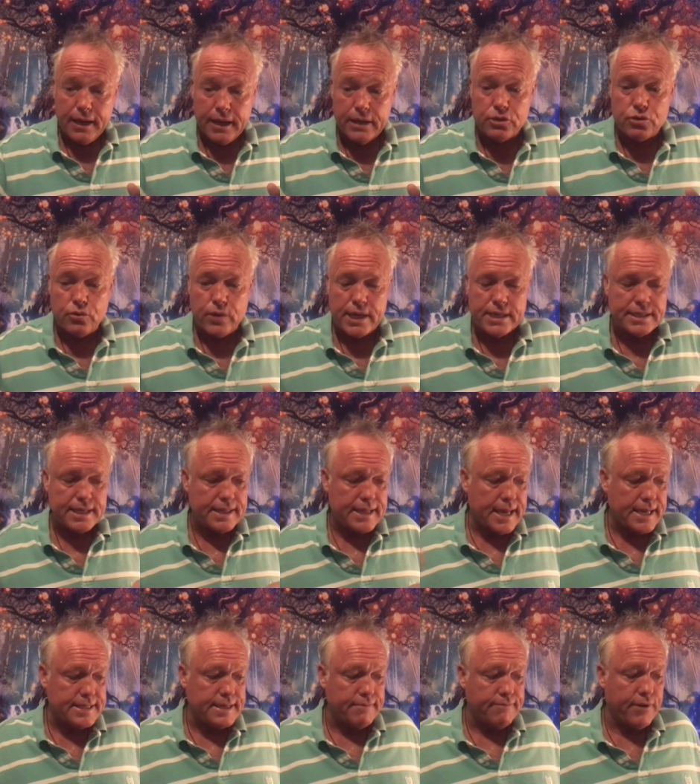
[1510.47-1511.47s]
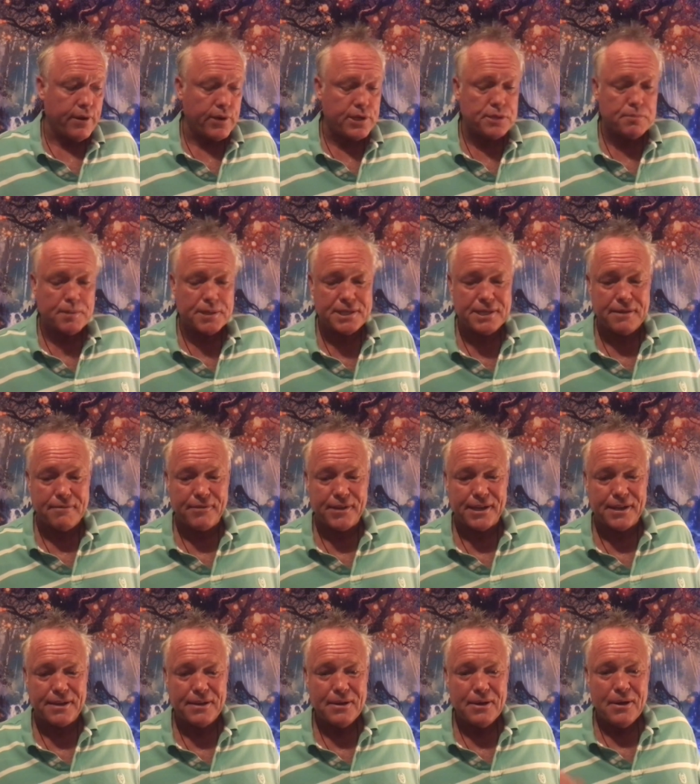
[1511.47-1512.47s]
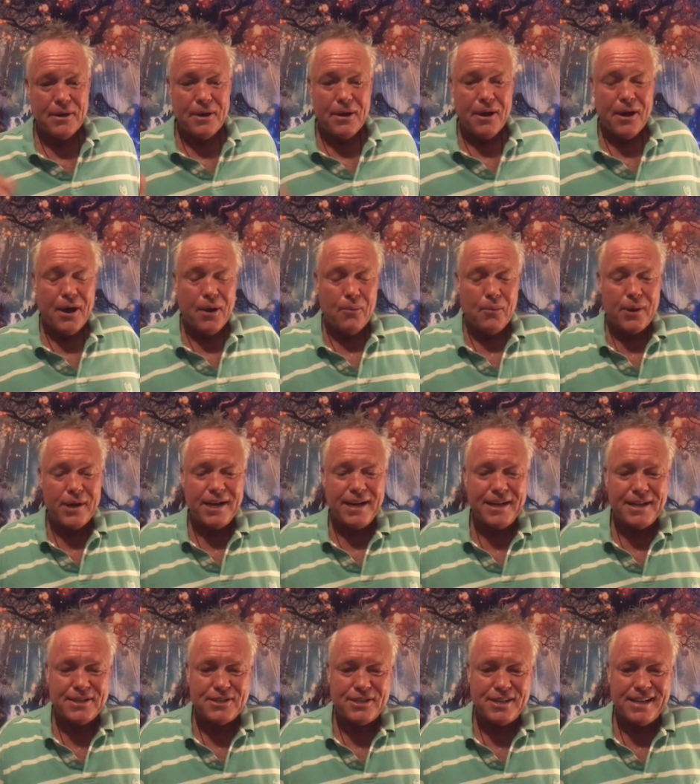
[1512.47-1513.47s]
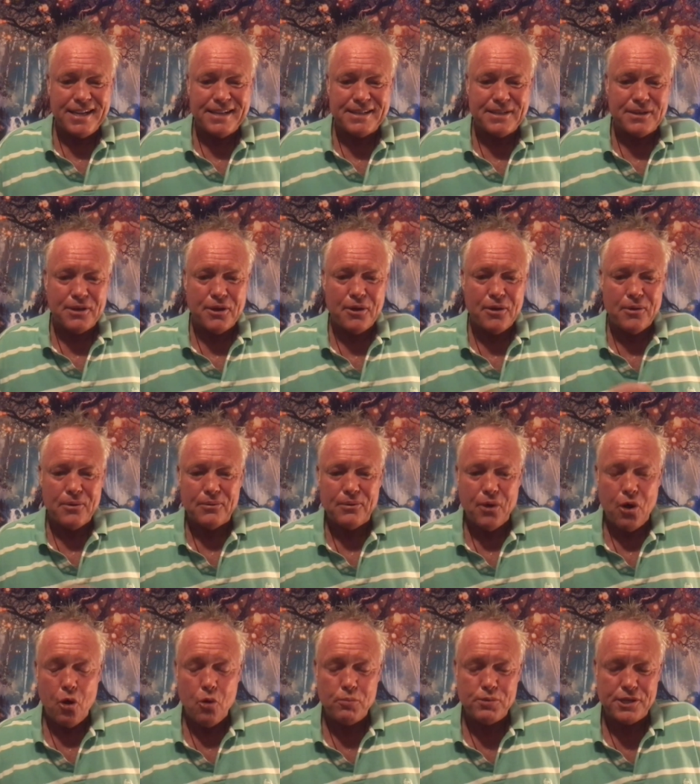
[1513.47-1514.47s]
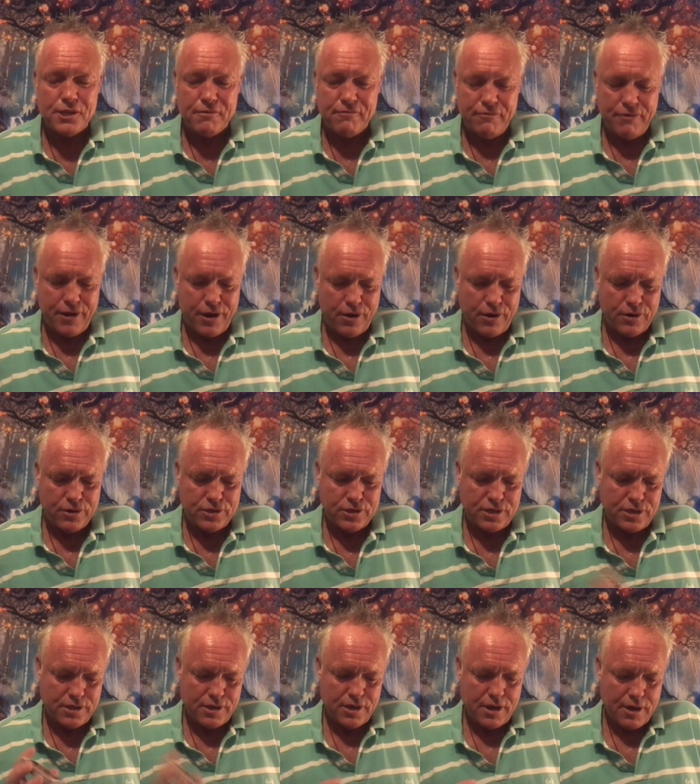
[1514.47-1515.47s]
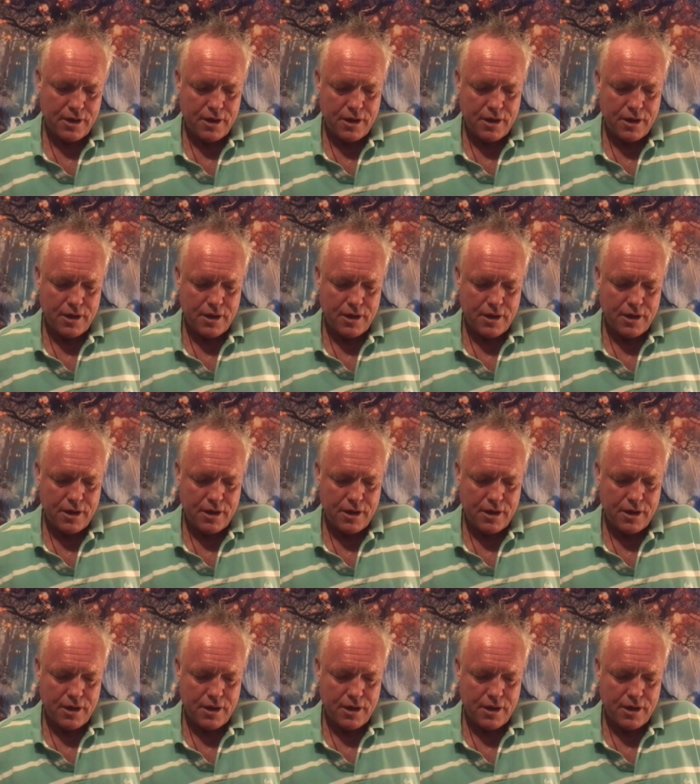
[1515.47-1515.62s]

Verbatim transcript: Interesting. That seemed very specific on what it is you need to know. Hopes and fears.